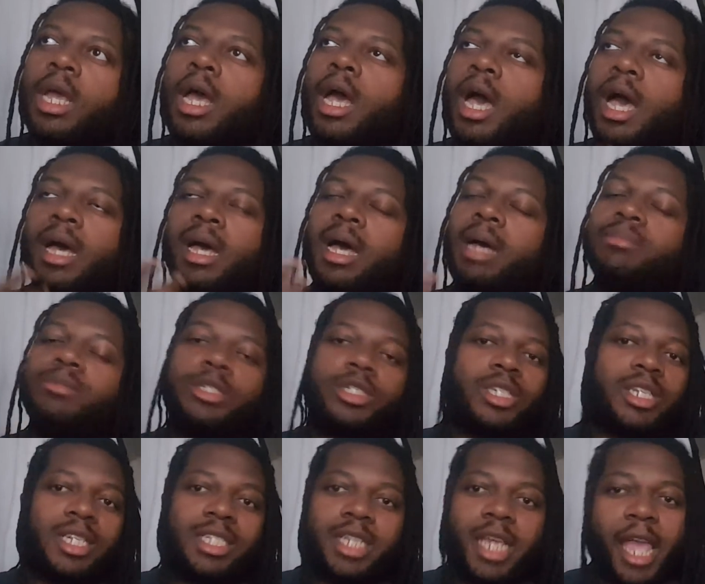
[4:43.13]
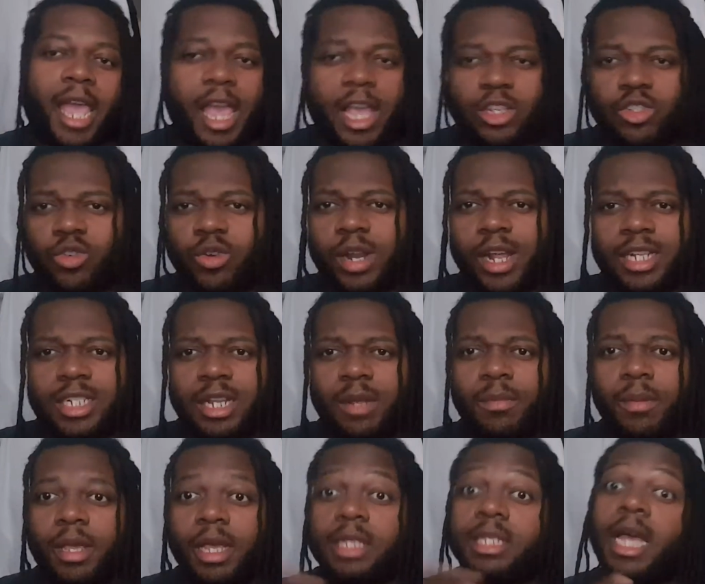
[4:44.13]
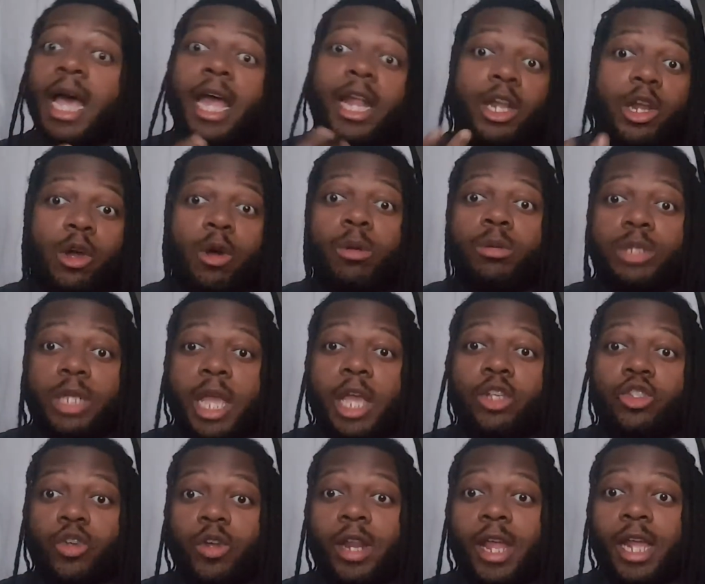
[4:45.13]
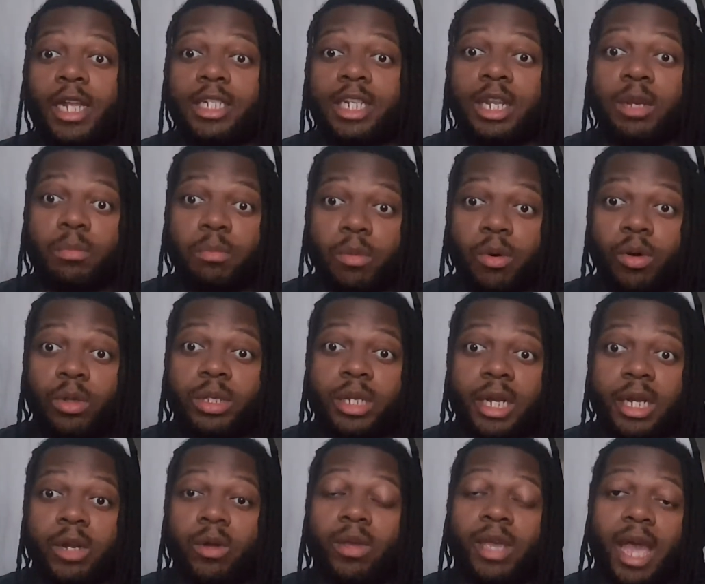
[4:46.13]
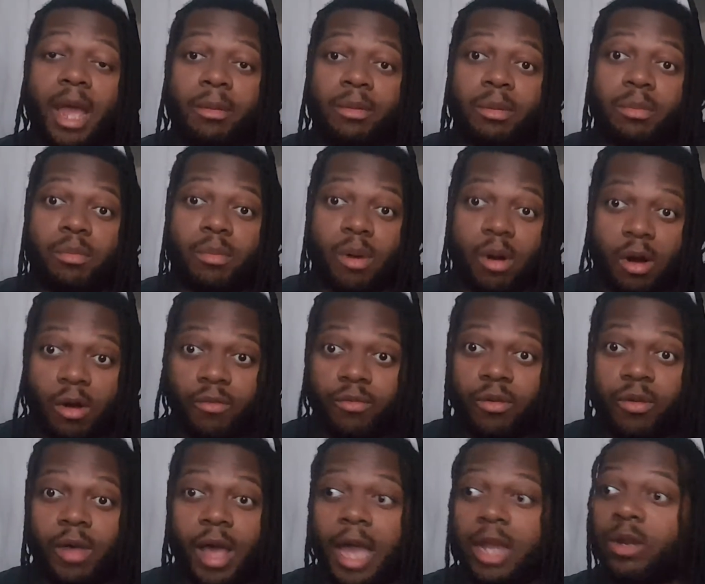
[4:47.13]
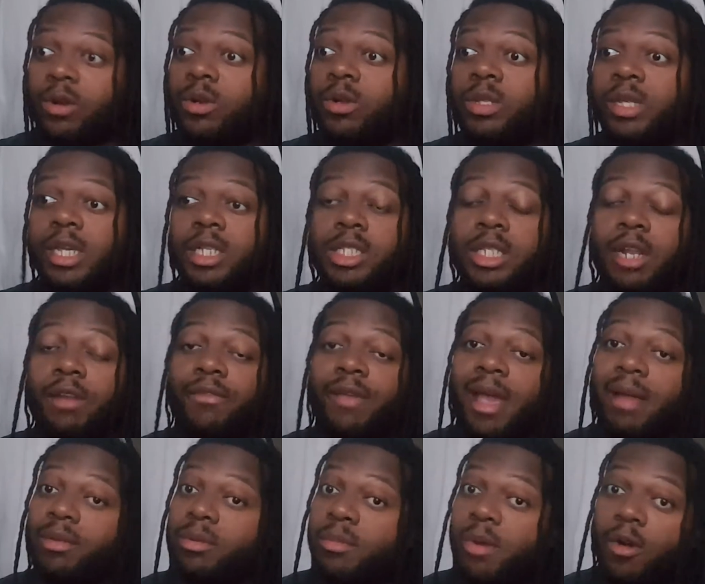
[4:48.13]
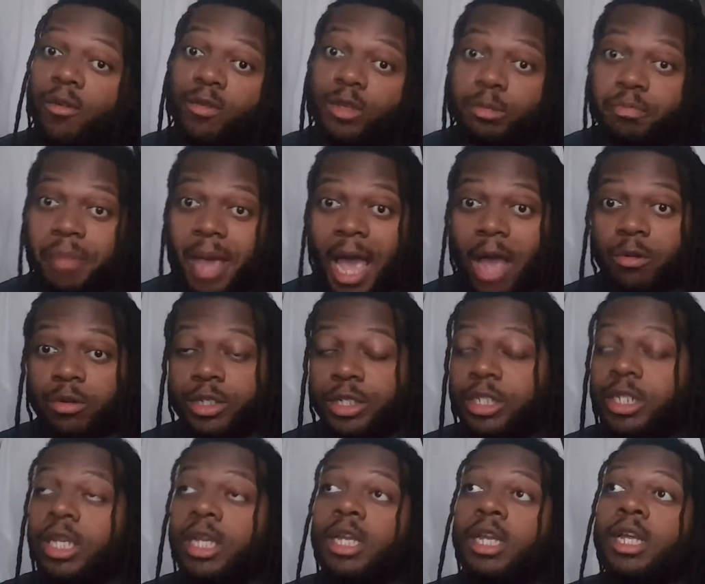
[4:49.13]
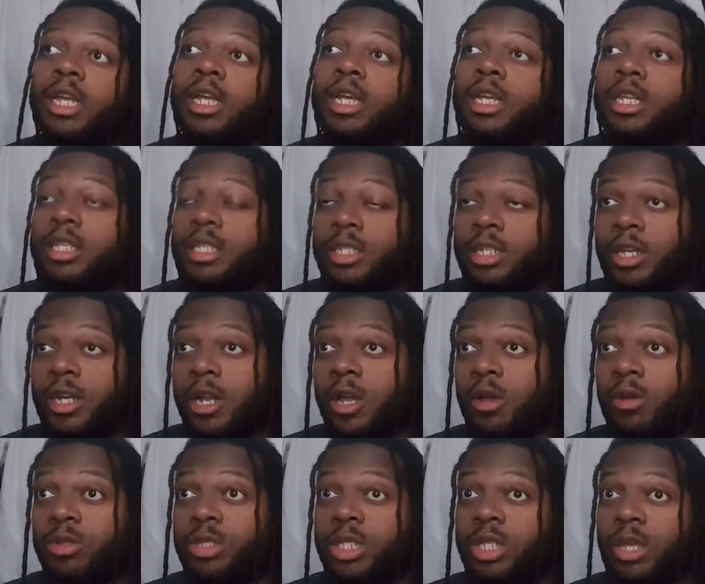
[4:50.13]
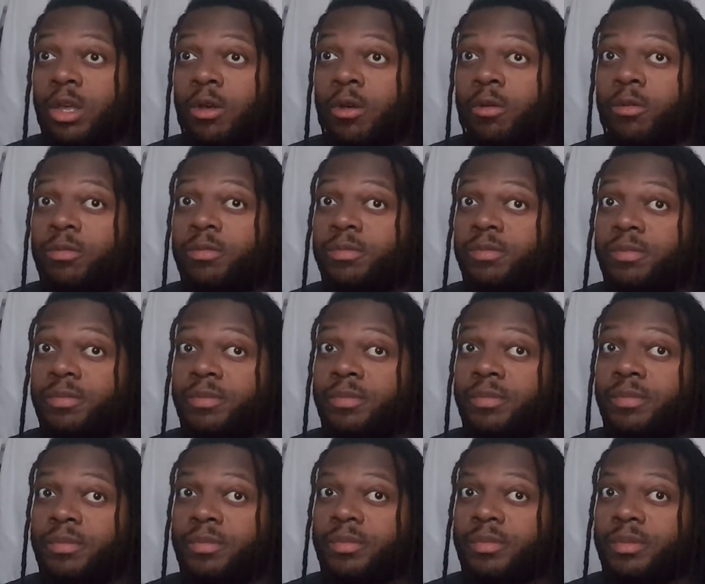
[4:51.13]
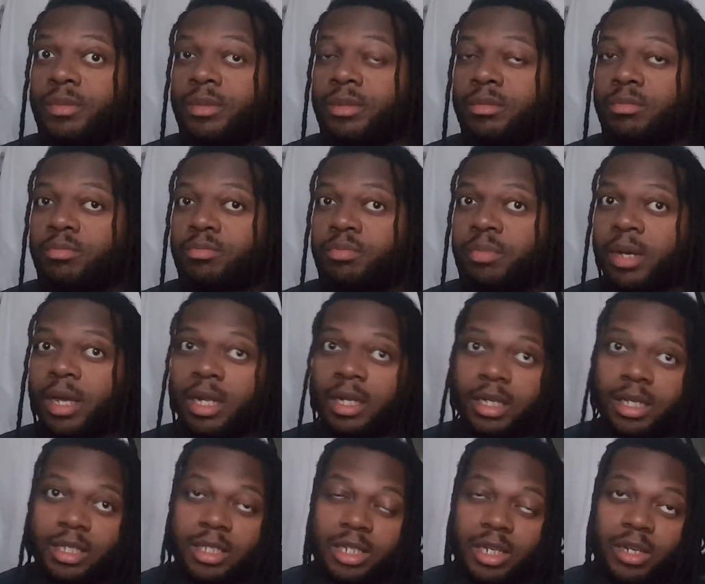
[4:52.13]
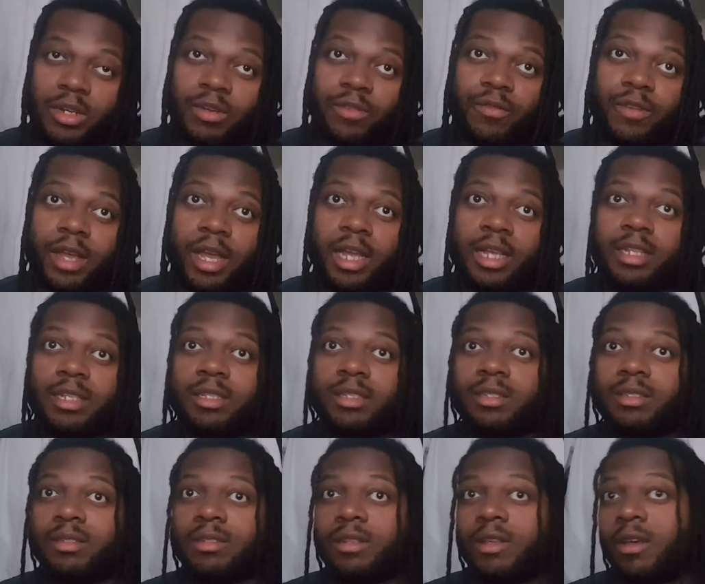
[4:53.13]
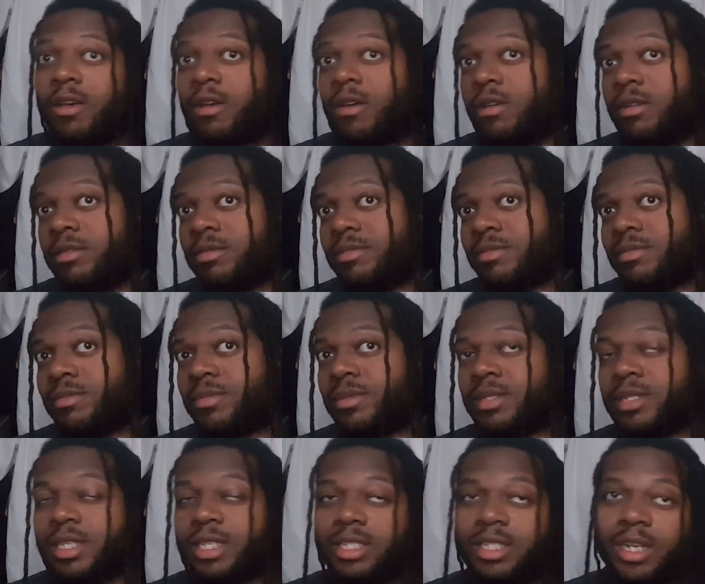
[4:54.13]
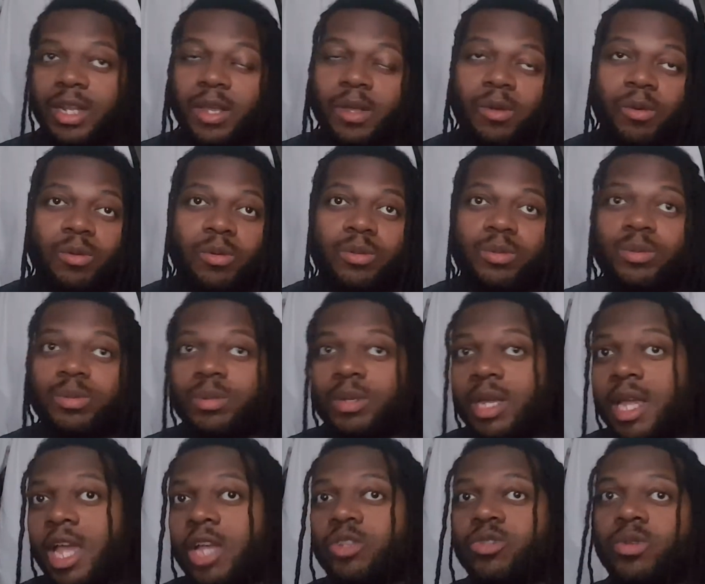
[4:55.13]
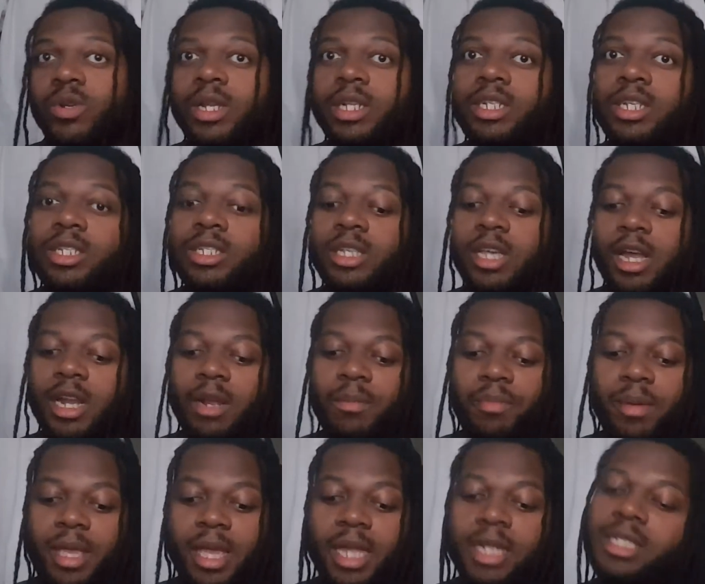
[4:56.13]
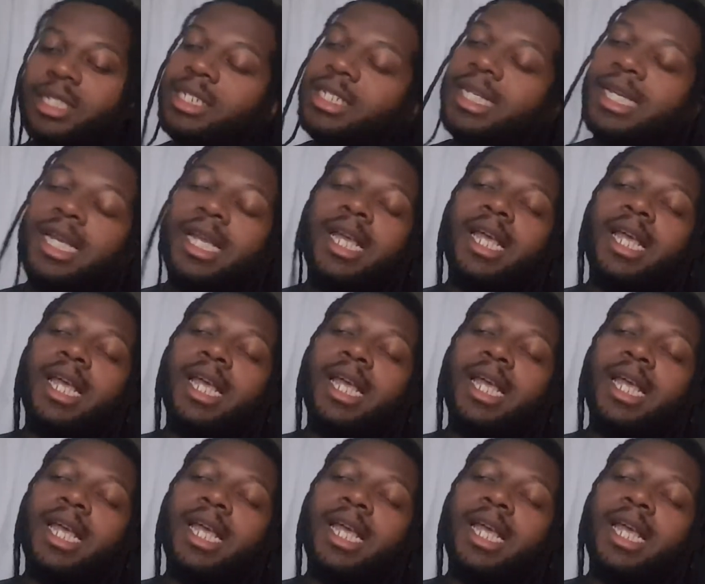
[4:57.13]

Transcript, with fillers: I I'm just going to say Android eighteen because I know Android eighteen more than I know Captain Marvel. I don't know the extent of Captain Marvel's powers, you know, so, but considering the fact, considering who's Android eighteen's gone up against,